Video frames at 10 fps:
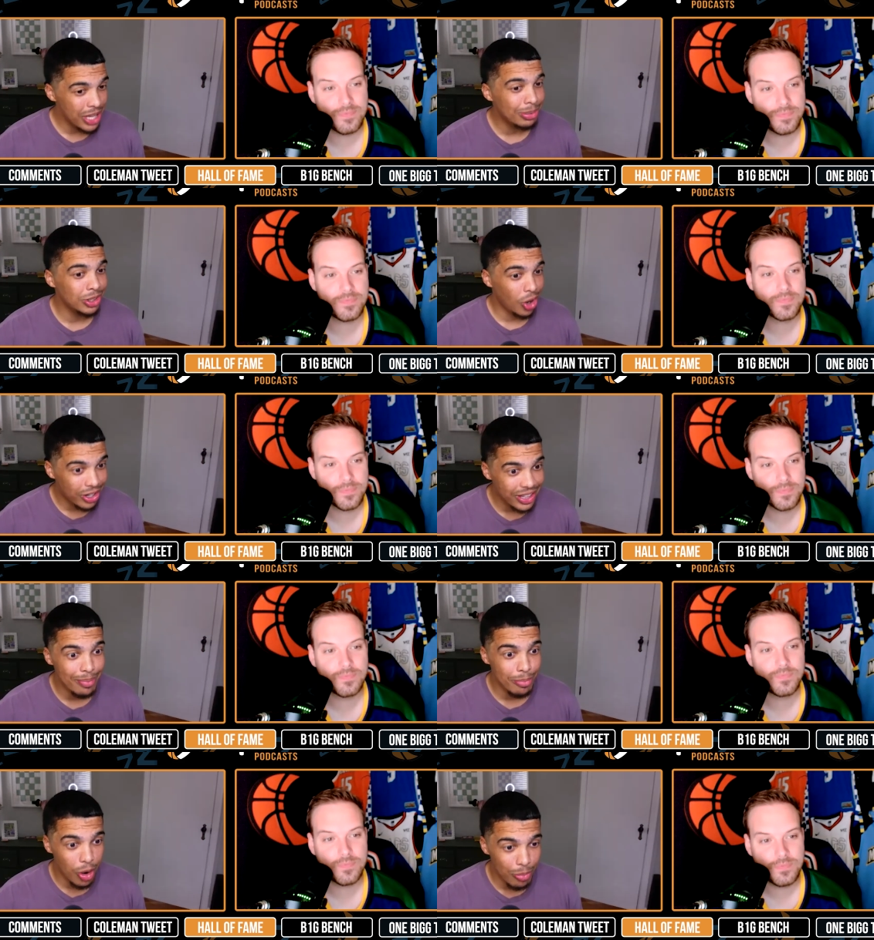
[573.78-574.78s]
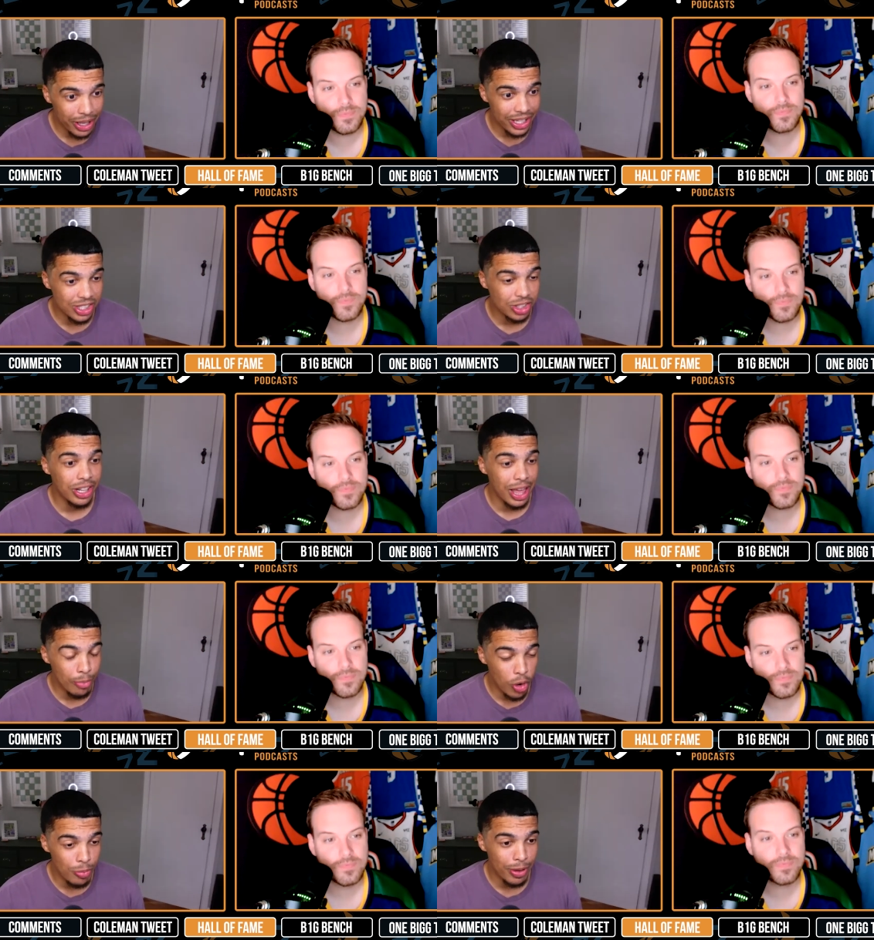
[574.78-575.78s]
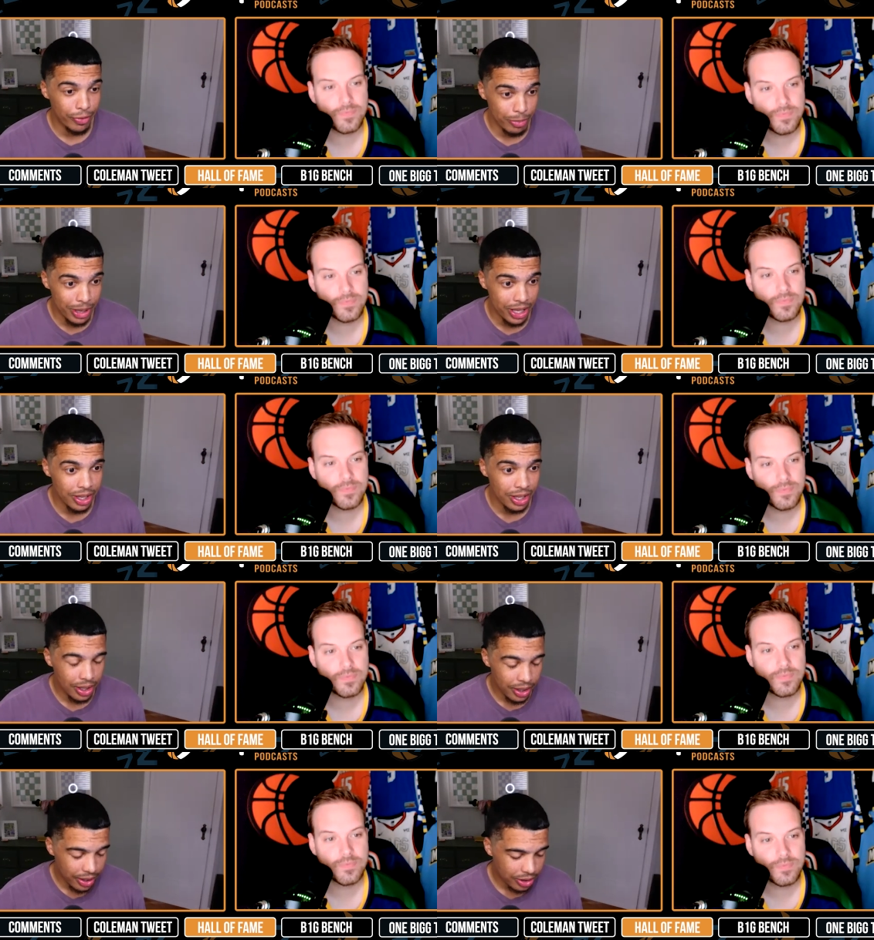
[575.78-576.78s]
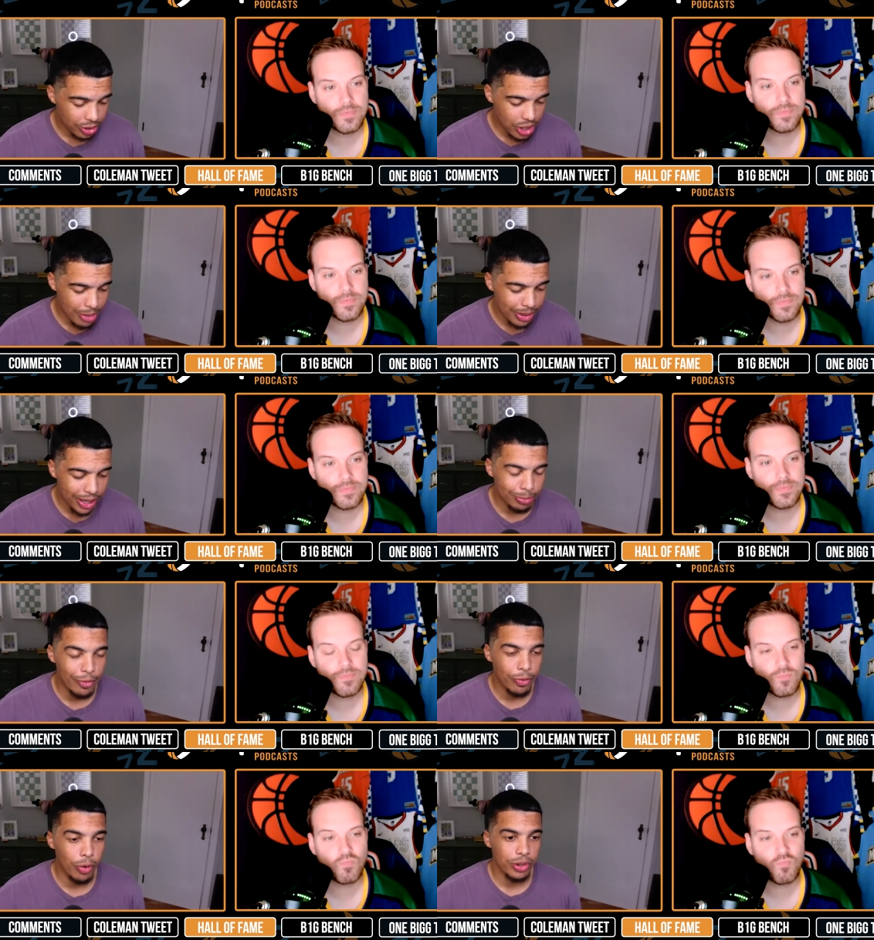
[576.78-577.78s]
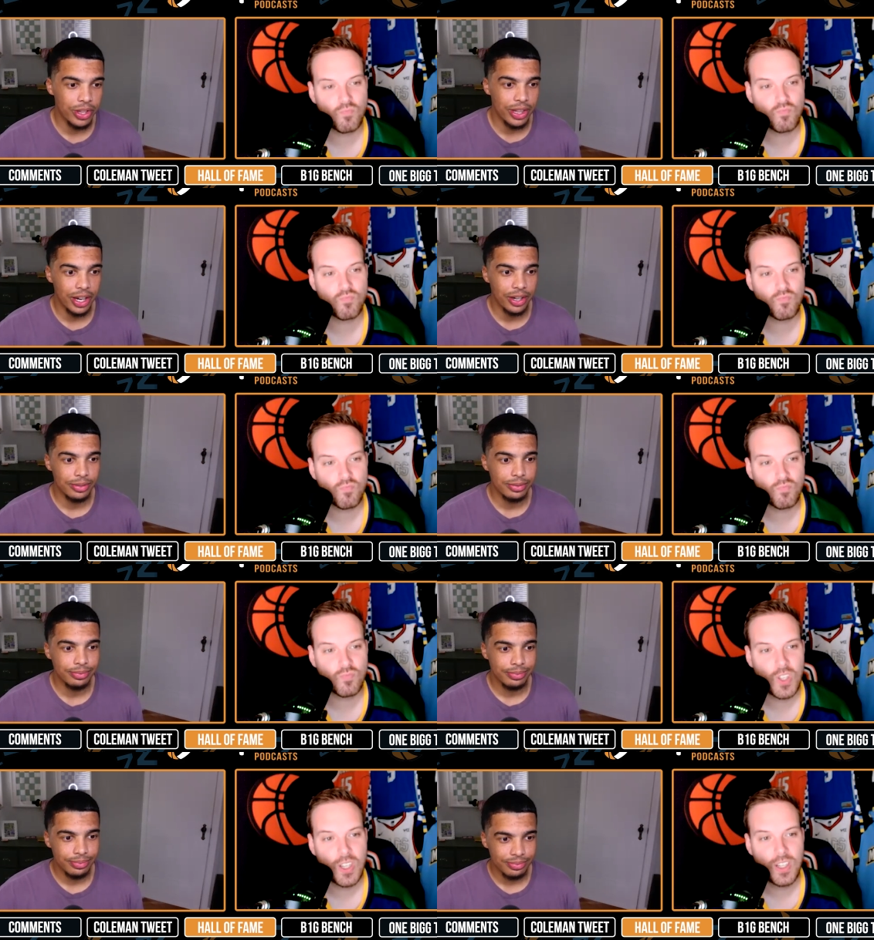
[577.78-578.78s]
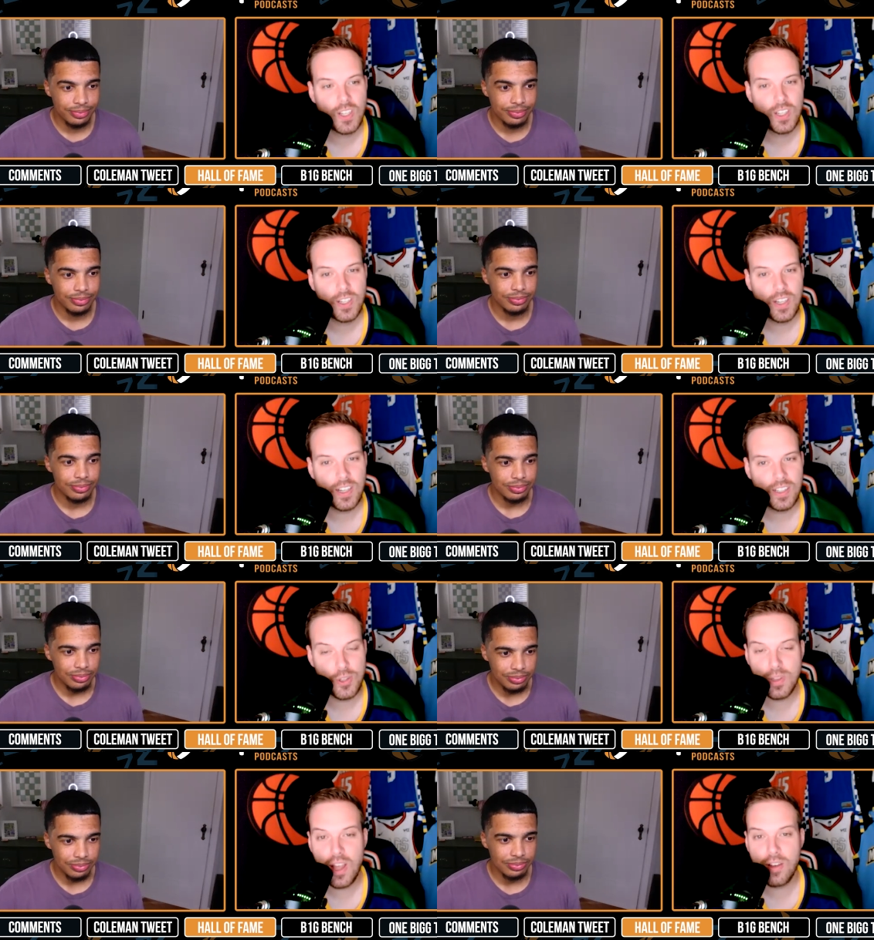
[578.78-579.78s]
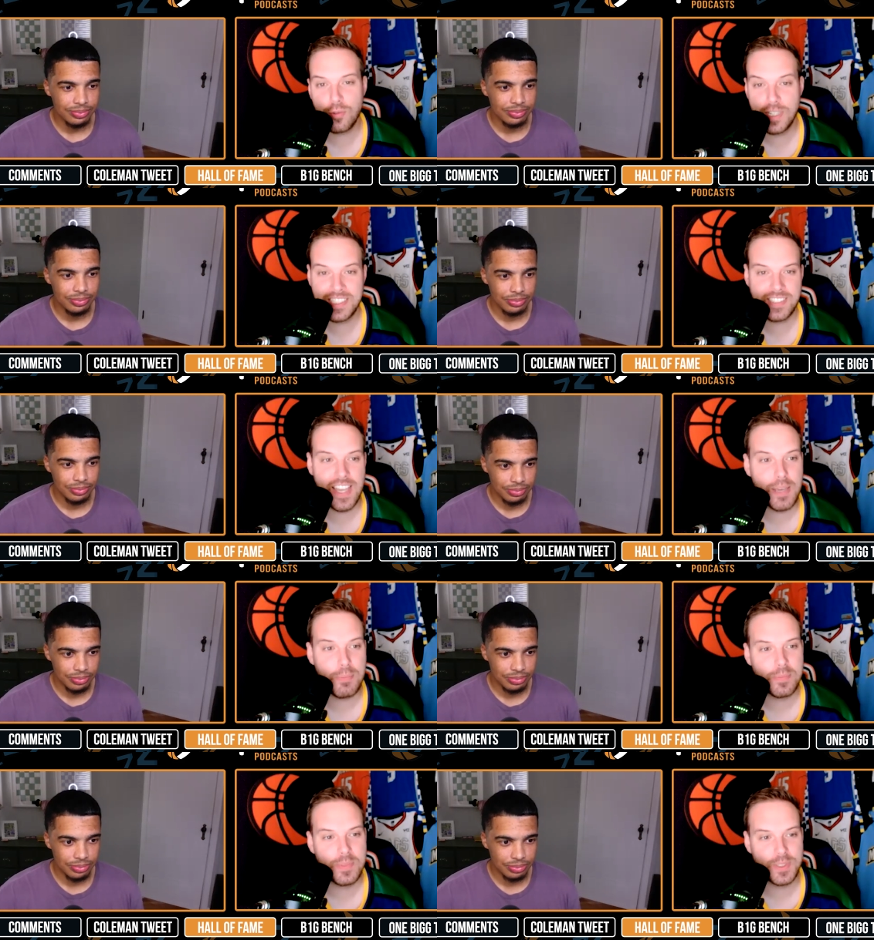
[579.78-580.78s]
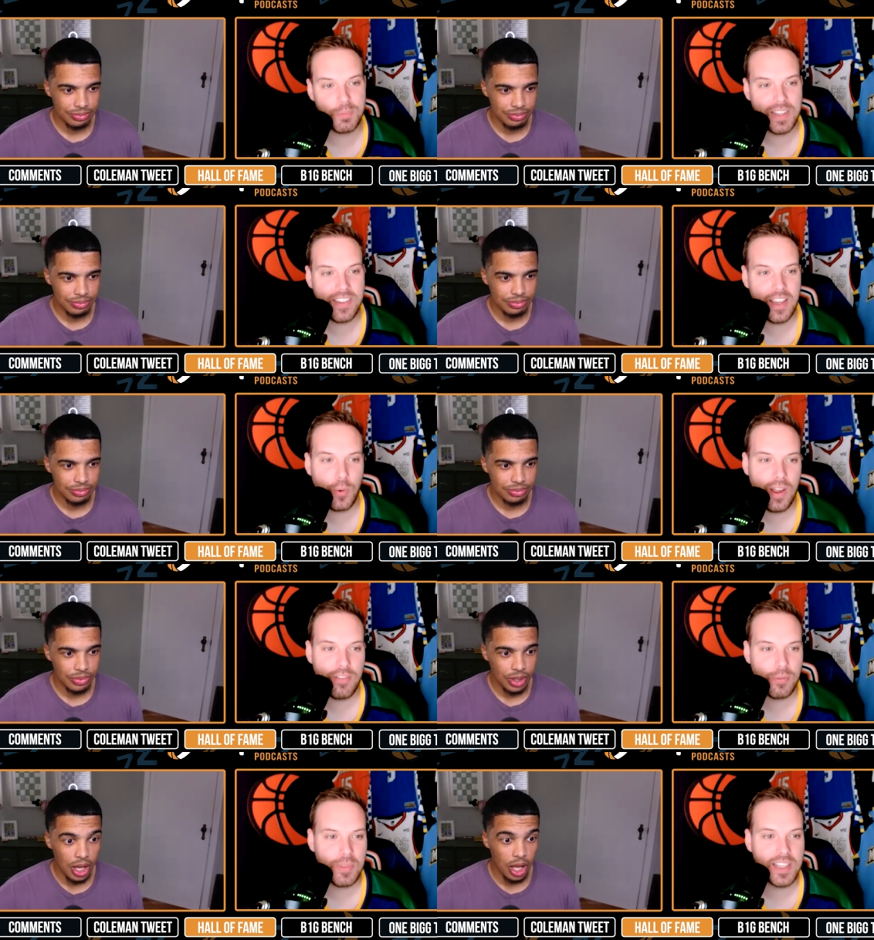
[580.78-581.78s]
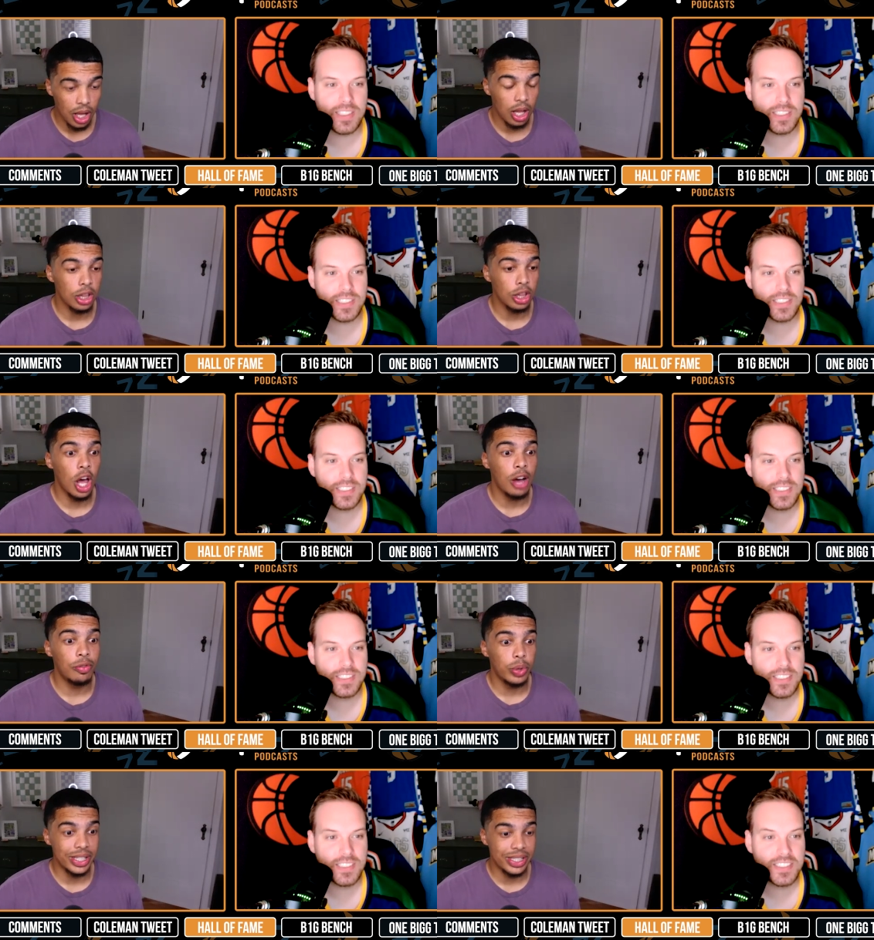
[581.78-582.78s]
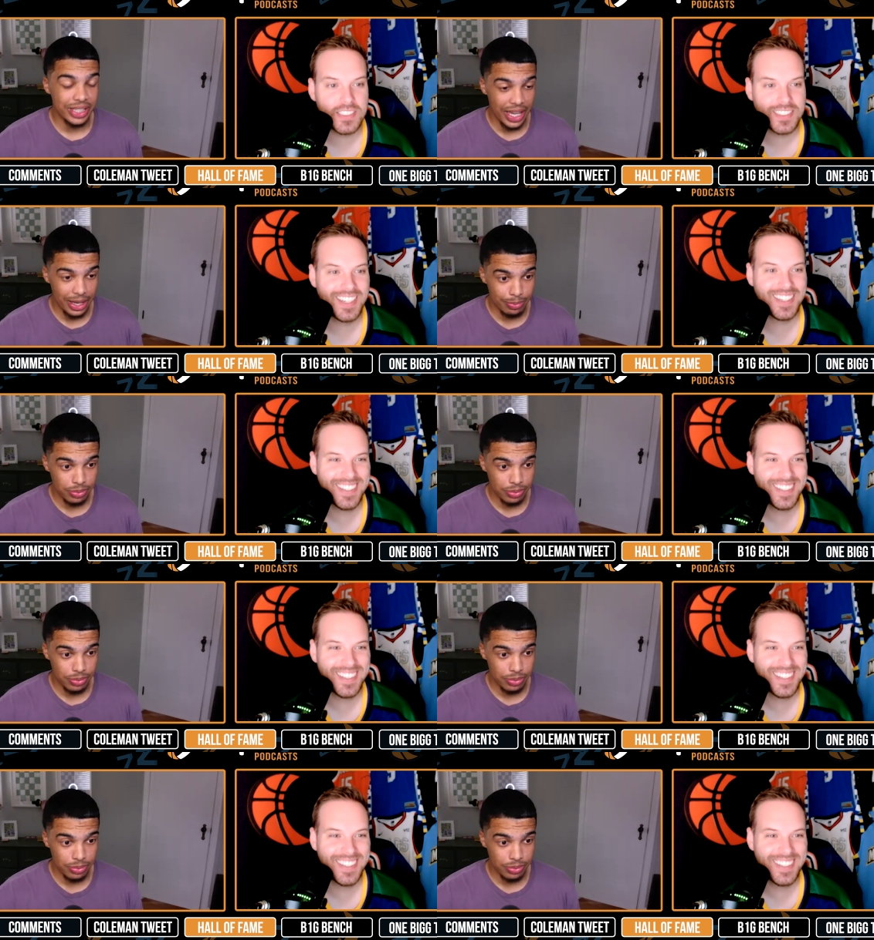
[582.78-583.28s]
Speaker 1: Lamb started that moment. He started that movement for me. So Jeremy Lamb's my fourth in there. You
Speaker 2: love wrist tape is my takeaway from this.
Speaker 1: Love wrist tape.